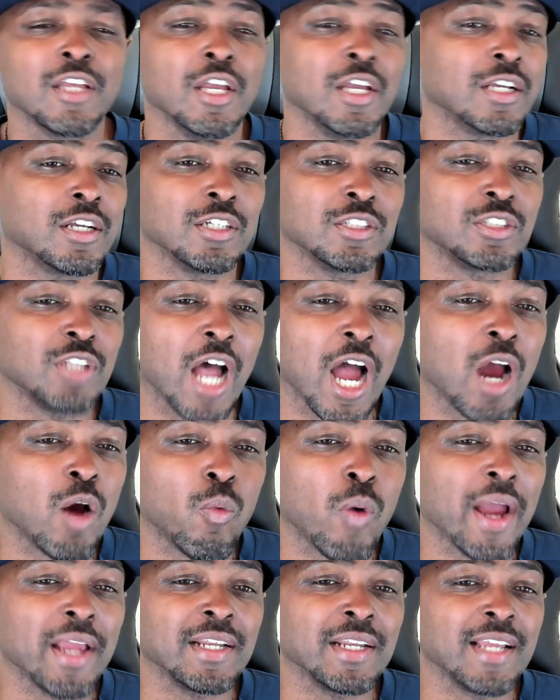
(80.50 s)
Because our
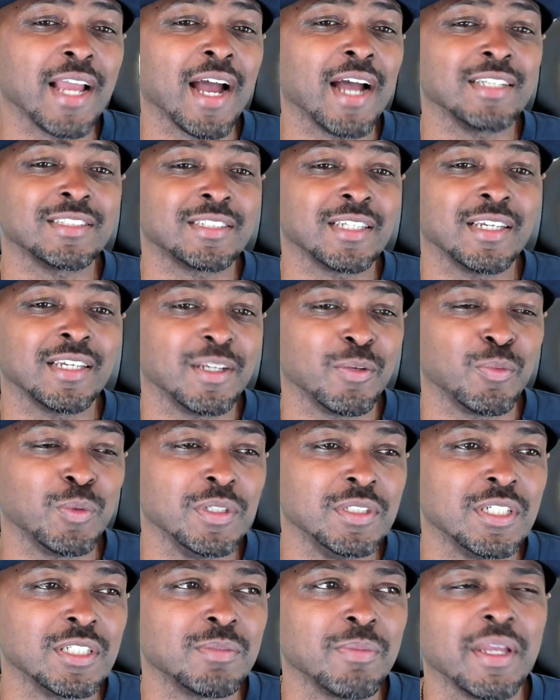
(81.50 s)
white God said that we
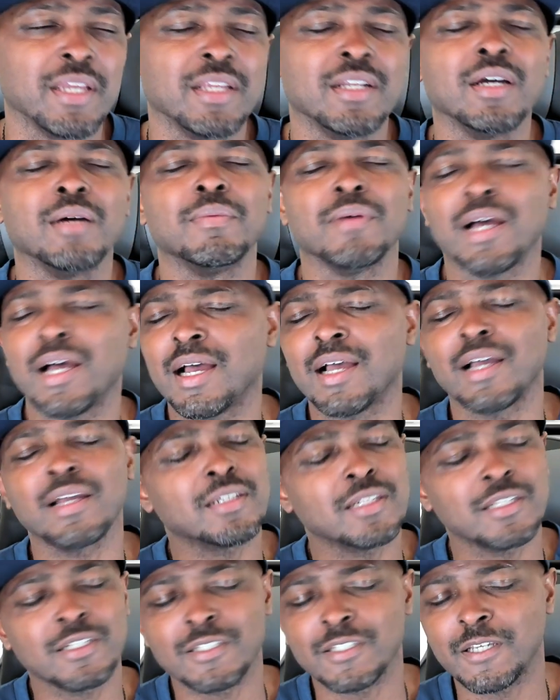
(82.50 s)
just made up. Oh, I
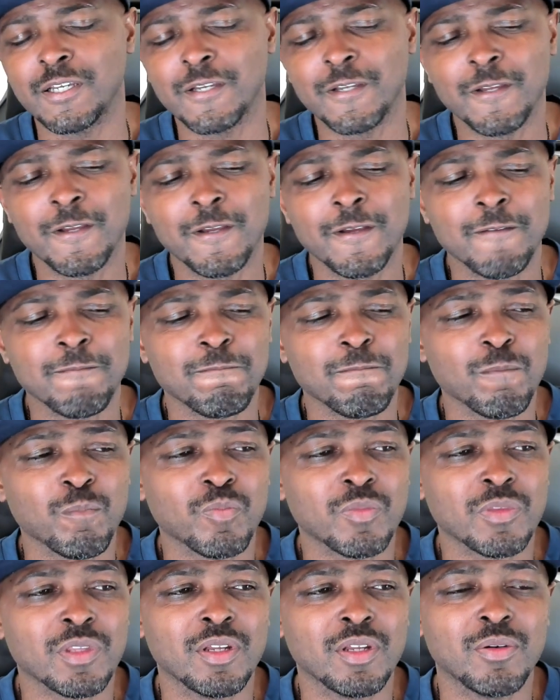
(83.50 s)
get it, yeah.
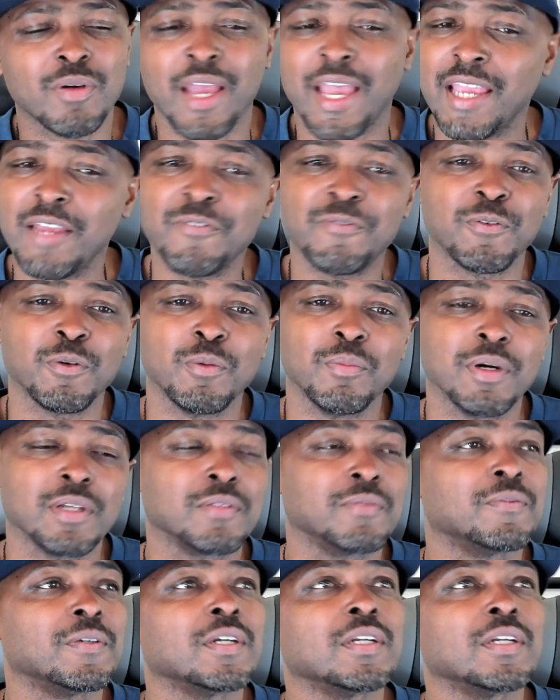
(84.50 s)
You know, hateful mother.